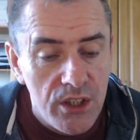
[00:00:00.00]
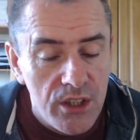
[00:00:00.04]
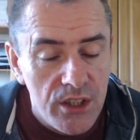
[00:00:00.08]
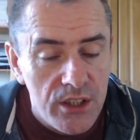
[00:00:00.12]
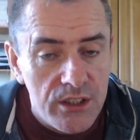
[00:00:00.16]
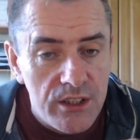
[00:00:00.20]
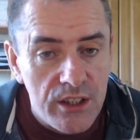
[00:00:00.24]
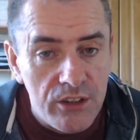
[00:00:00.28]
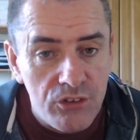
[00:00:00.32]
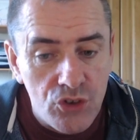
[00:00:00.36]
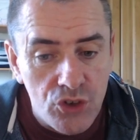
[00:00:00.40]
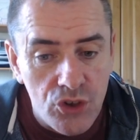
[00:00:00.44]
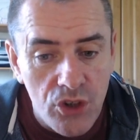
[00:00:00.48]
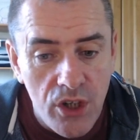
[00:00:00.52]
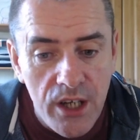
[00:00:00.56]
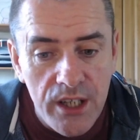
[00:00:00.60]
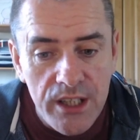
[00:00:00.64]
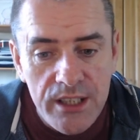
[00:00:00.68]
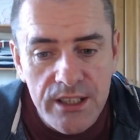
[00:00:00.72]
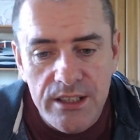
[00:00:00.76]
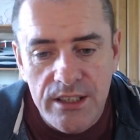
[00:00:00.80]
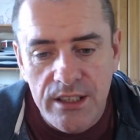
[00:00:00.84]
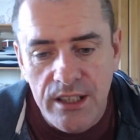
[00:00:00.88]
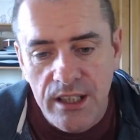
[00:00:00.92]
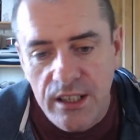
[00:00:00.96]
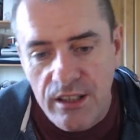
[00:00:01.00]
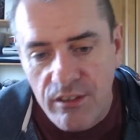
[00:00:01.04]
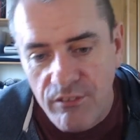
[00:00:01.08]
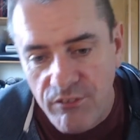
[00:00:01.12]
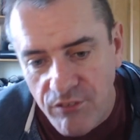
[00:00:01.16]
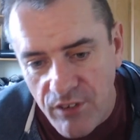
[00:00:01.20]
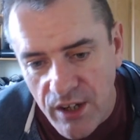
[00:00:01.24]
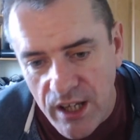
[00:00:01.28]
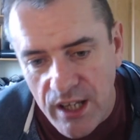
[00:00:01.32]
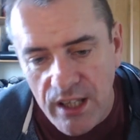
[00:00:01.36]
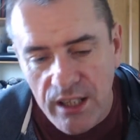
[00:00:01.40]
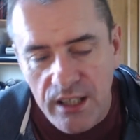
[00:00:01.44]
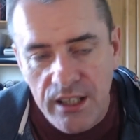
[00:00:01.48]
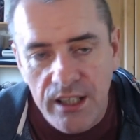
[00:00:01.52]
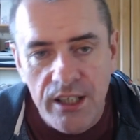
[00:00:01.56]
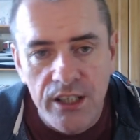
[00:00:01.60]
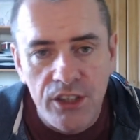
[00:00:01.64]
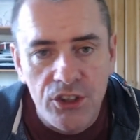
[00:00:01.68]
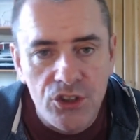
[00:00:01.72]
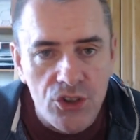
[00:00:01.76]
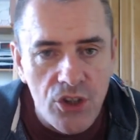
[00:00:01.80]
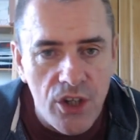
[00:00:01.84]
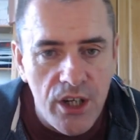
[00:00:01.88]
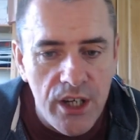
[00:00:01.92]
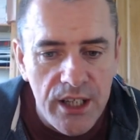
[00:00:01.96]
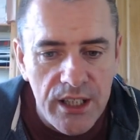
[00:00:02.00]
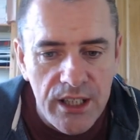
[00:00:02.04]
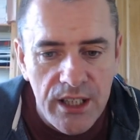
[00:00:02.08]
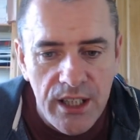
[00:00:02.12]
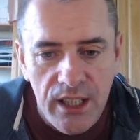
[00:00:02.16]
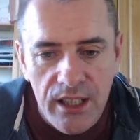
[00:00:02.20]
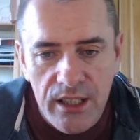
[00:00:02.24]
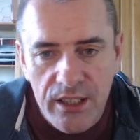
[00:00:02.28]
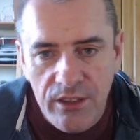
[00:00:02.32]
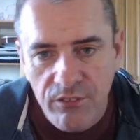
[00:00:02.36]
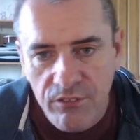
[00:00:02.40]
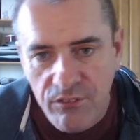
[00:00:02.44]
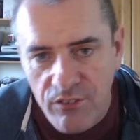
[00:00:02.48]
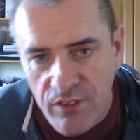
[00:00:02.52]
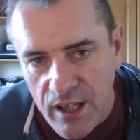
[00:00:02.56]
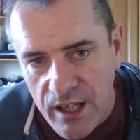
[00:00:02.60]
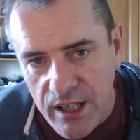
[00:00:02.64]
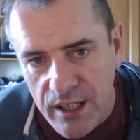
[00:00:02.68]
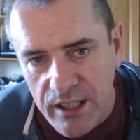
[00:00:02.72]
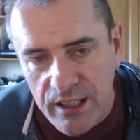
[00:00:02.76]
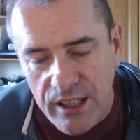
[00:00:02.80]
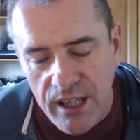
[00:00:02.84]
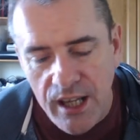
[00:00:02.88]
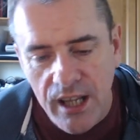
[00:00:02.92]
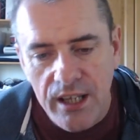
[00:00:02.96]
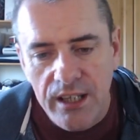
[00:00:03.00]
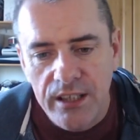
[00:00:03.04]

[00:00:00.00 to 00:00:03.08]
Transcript: they tried and then they failed, and they try again, they fail again.